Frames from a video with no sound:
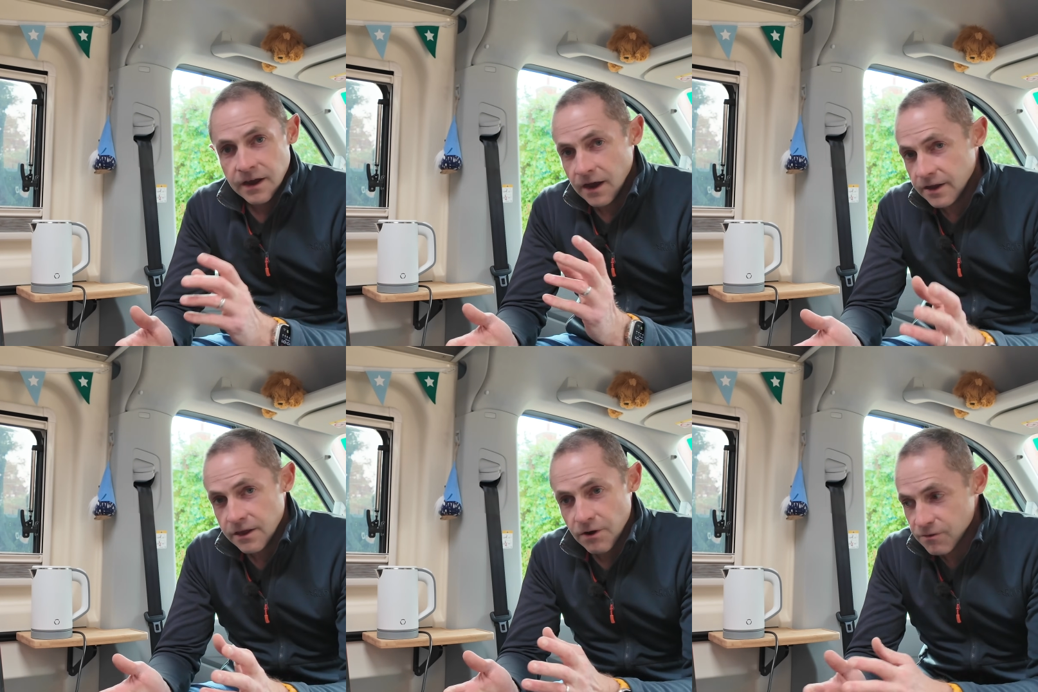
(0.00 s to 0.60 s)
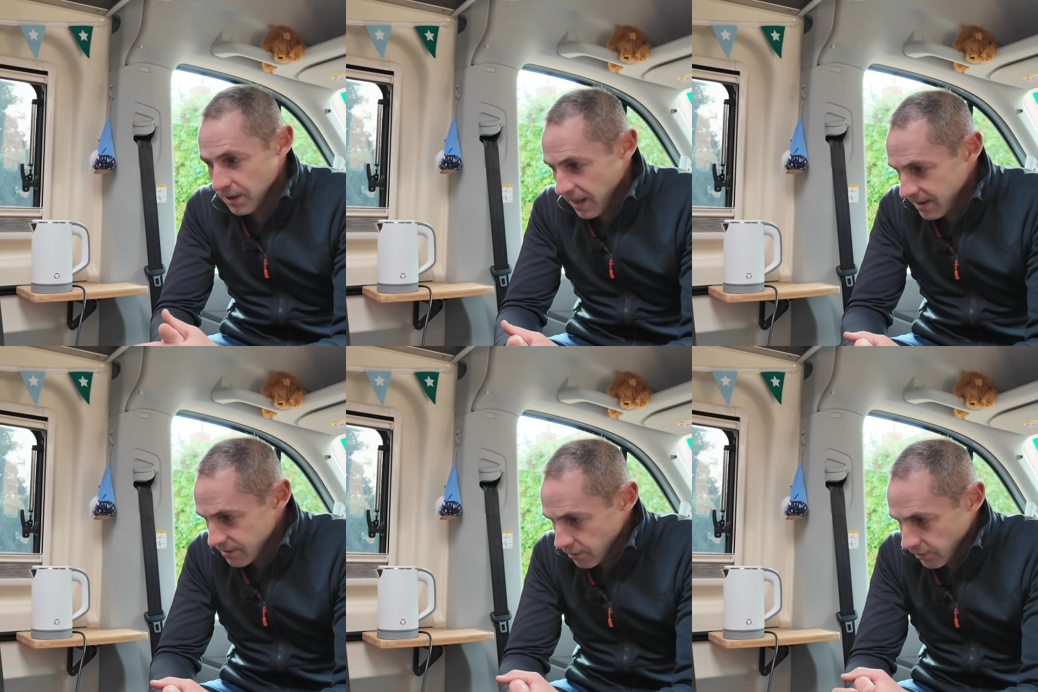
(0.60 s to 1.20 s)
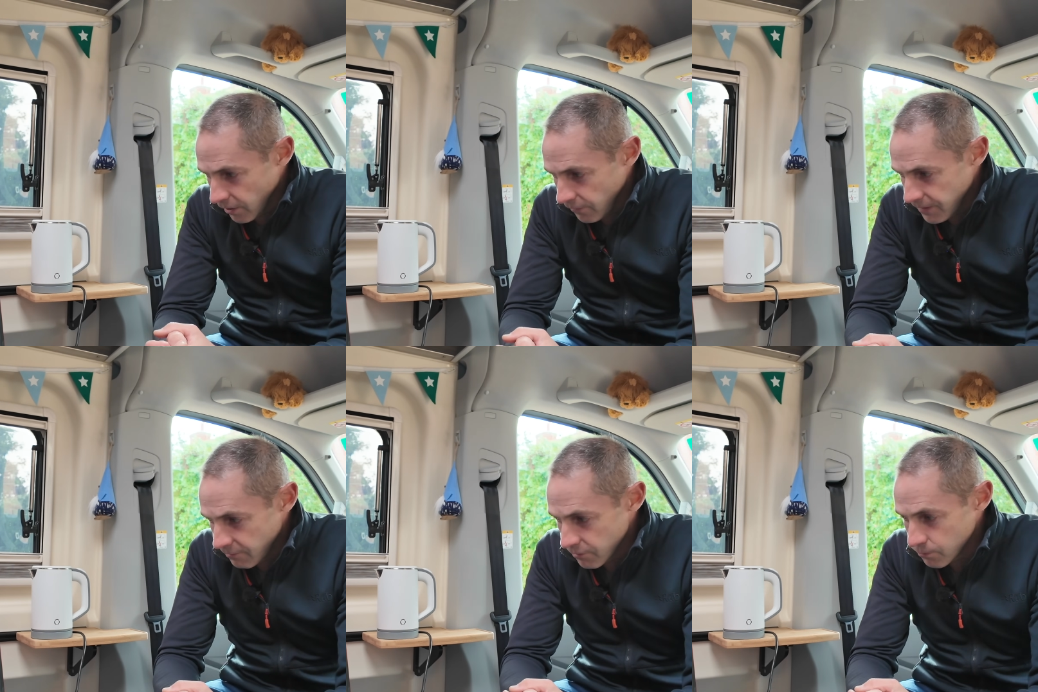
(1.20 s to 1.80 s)
USB-A socket on
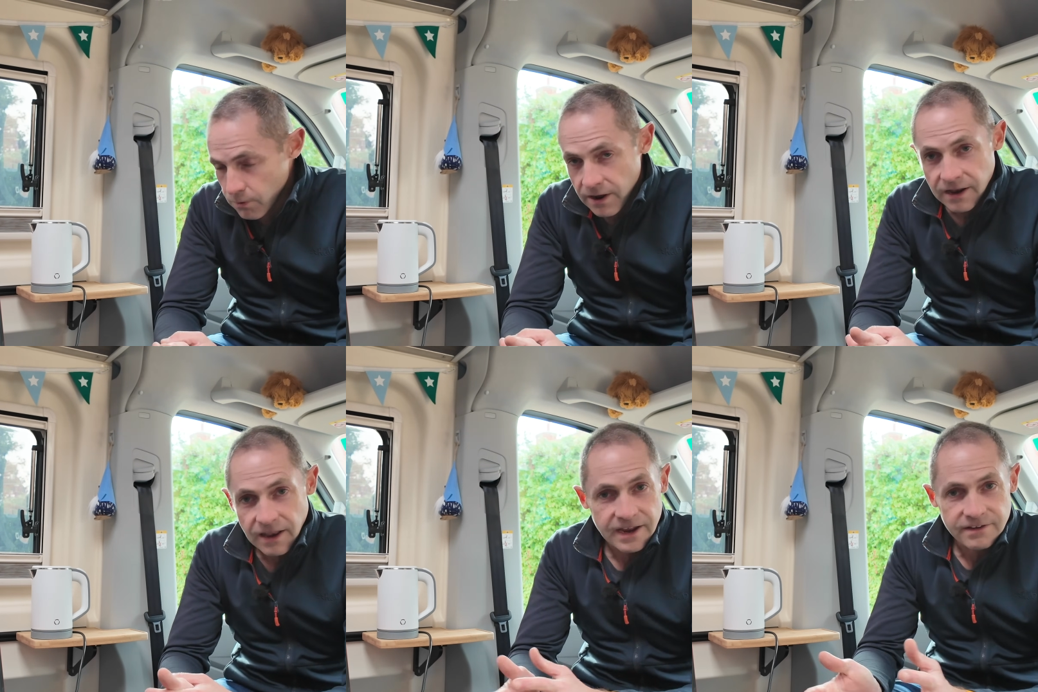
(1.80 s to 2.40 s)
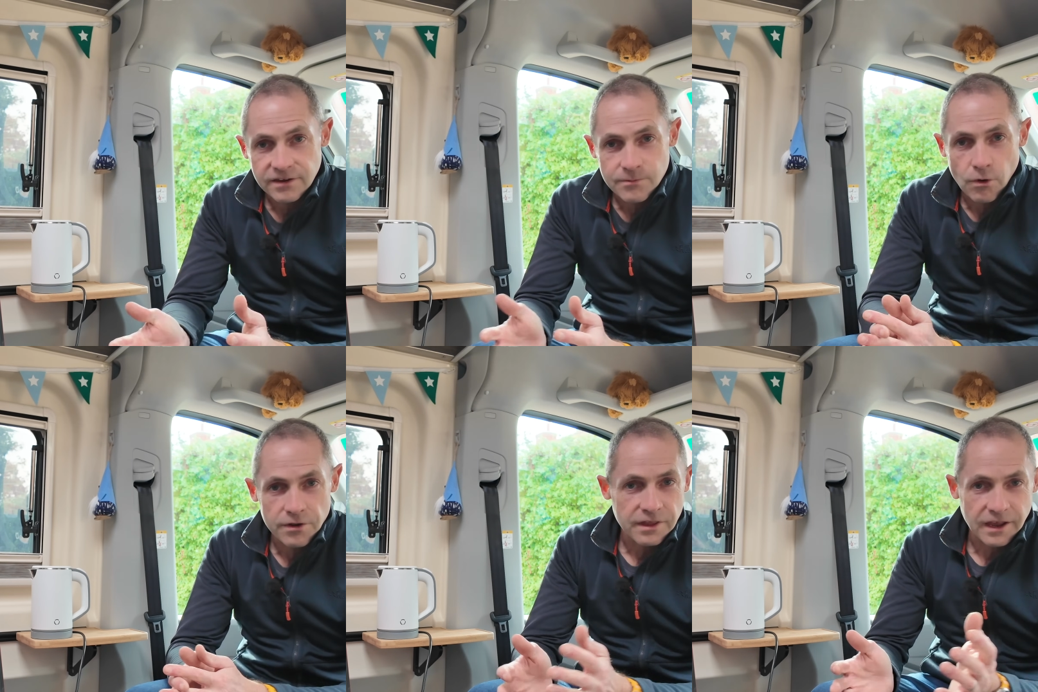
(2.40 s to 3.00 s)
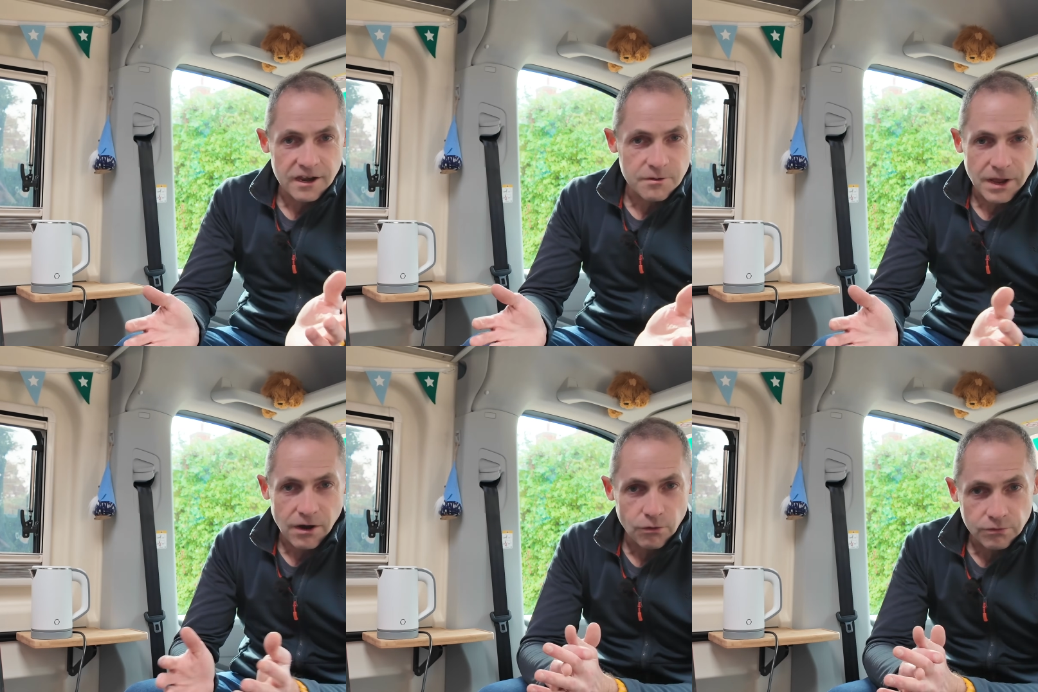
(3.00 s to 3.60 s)
there as well, 18 watts, they're getting a
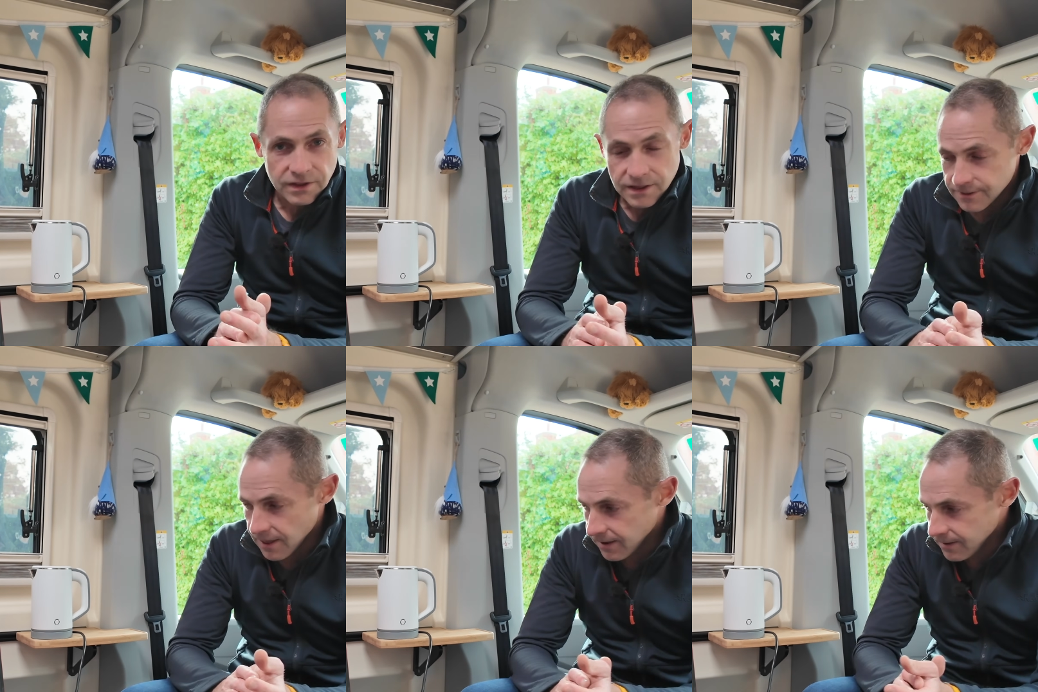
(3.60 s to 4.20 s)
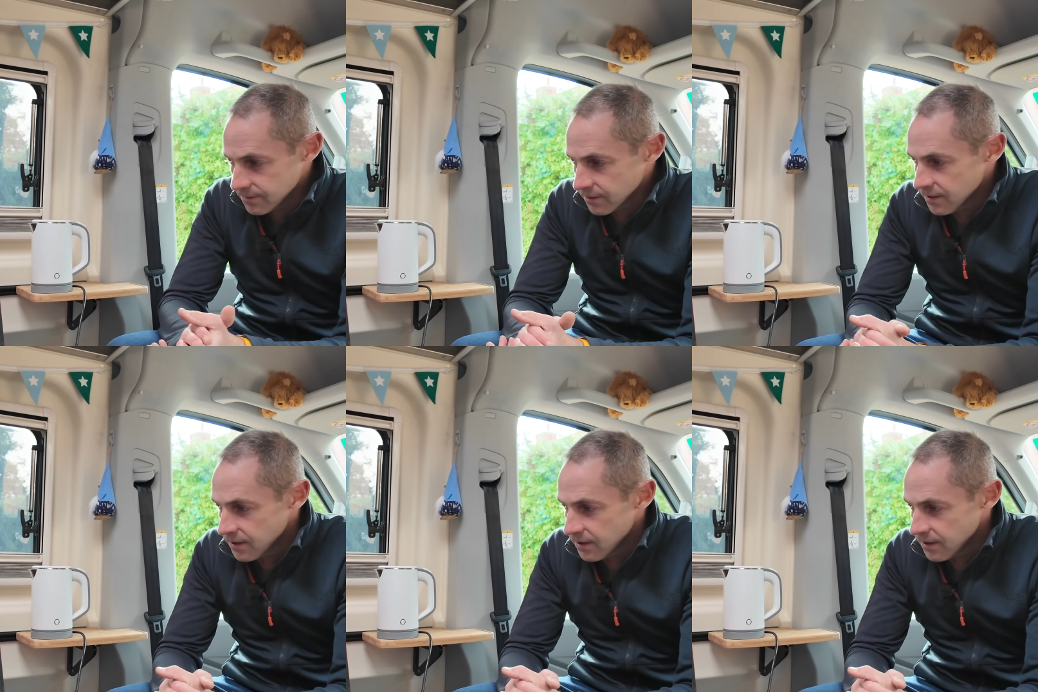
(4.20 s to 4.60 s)
bit old these days.